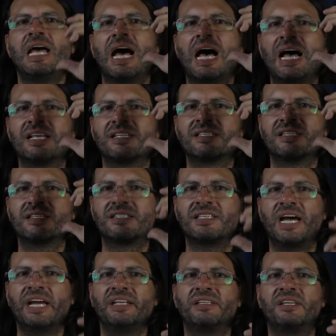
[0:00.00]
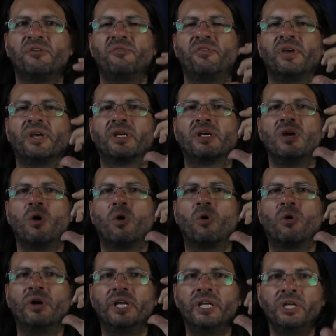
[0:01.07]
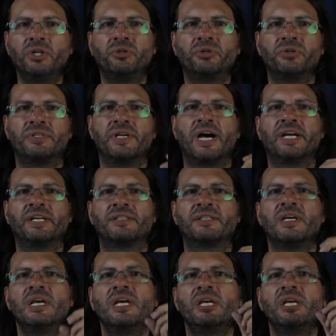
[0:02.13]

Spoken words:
as scientific or erudite